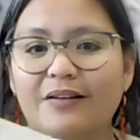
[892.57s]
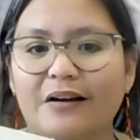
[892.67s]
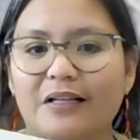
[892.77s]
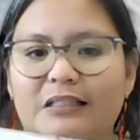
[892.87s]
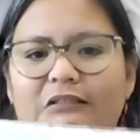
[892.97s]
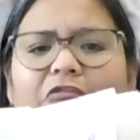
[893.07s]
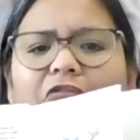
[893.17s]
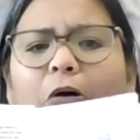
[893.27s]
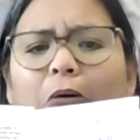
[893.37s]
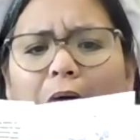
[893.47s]
It's
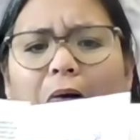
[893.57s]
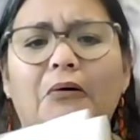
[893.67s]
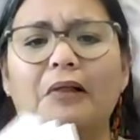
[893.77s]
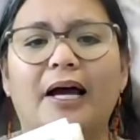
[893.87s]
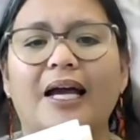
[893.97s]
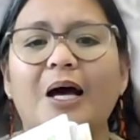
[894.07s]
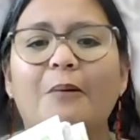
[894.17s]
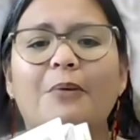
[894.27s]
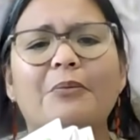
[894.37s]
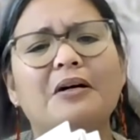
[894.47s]
photo, like,
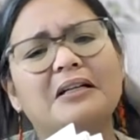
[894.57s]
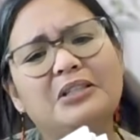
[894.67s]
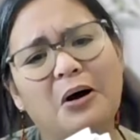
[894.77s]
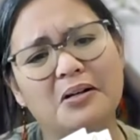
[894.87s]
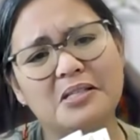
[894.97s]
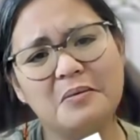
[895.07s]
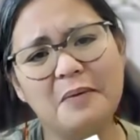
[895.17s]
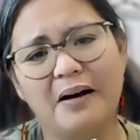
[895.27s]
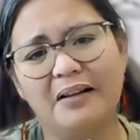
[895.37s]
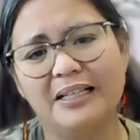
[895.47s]
but it really talks
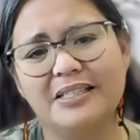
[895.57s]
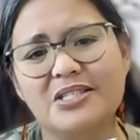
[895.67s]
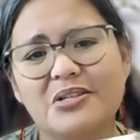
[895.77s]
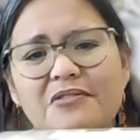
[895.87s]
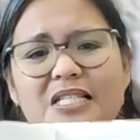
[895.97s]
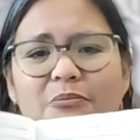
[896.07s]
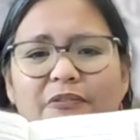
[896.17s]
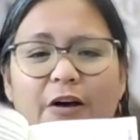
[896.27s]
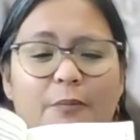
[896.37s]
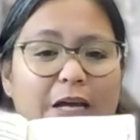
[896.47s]
about like the service
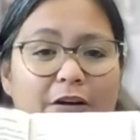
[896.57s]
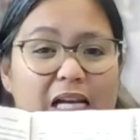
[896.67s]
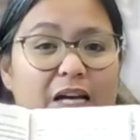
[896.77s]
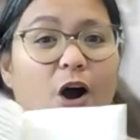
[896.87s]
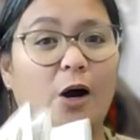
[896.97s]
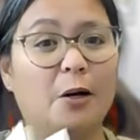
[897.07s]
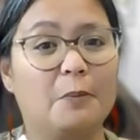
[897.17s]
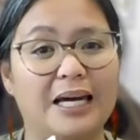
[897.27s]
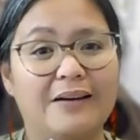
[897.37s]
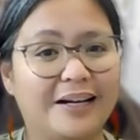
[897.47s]
berry
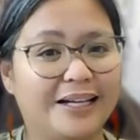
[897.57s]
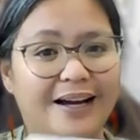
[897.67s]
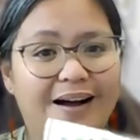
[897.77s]
economy, right?